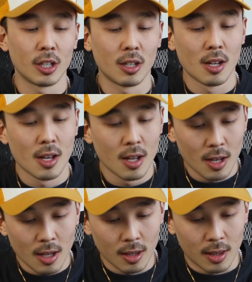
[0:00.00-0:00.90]
it.
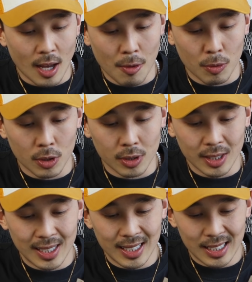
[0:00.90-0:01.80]
That will
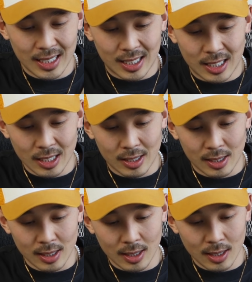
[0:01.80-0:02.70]

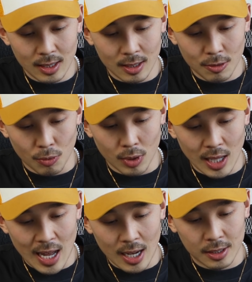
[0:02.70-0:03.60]
just
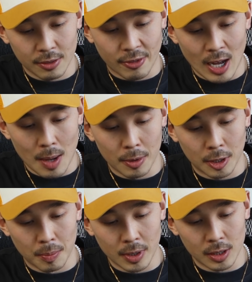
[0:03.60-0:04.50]
relax the fabric a
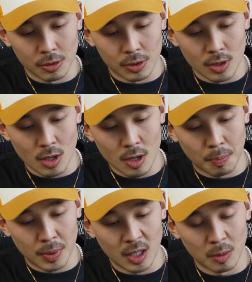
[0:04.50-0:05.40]
little bit so
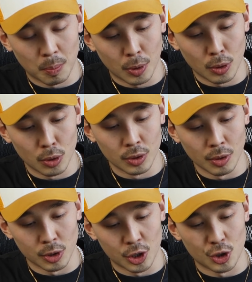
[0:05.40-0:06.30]
it's not being pulled
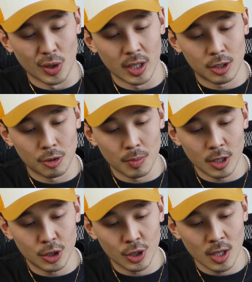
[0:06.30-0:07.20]
or strained too
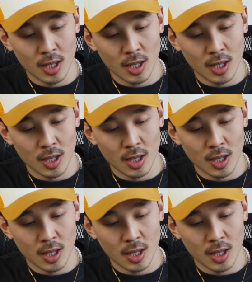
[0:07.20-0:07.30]
much,